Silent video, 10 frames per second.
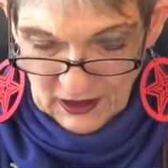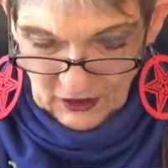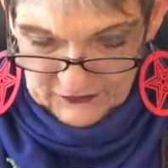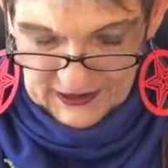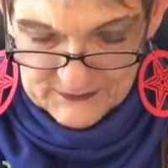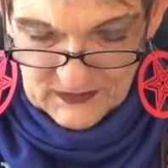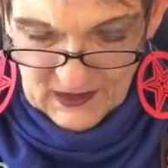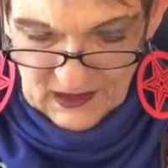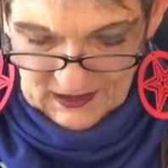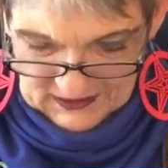Okay,
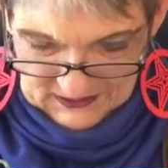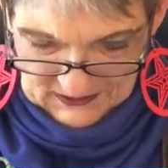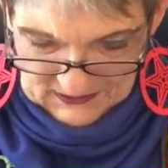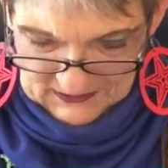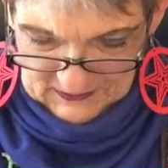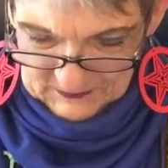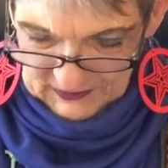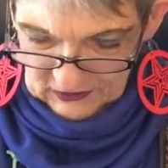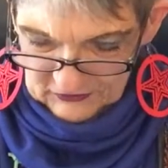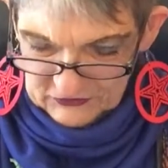
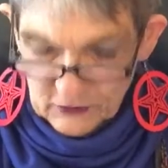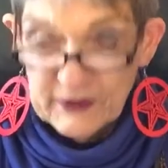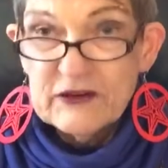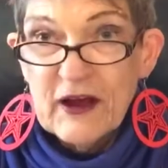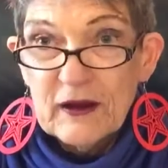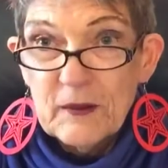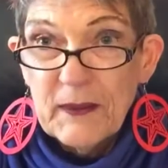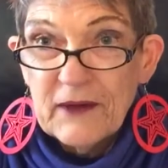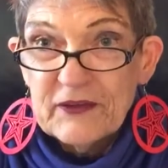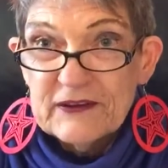also I want to talk
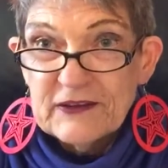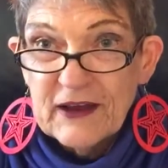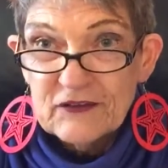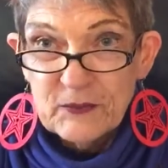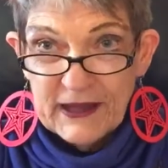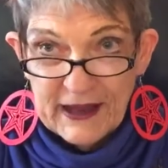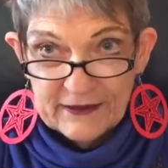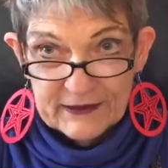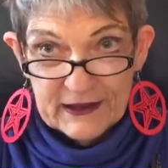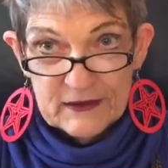about the Desmond
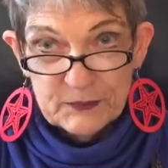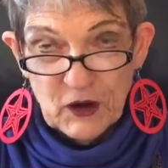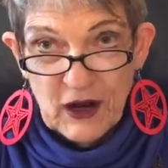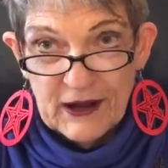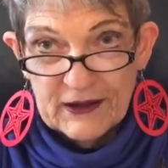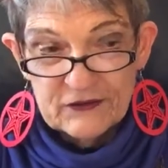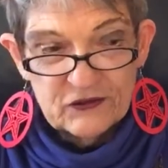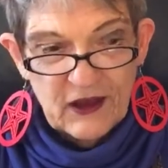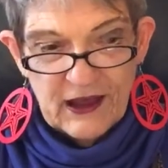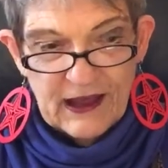Elliot
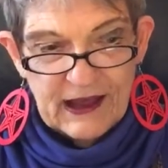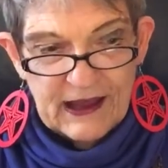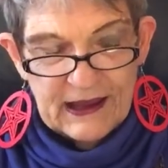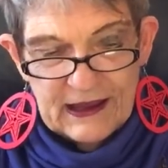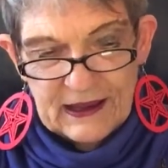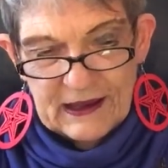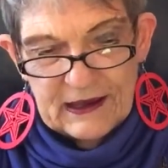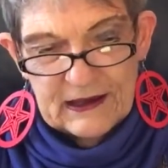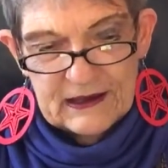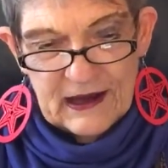Prize.
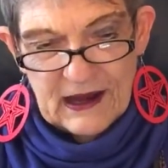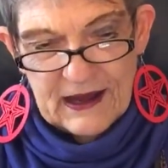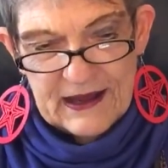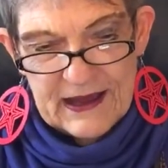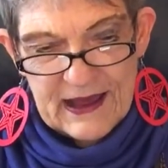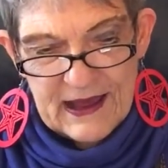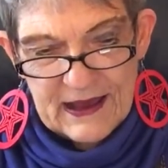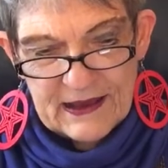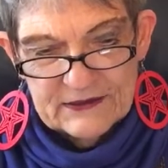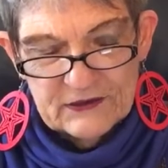And I
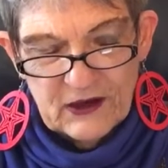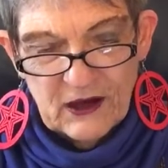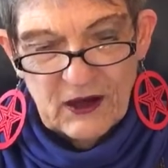had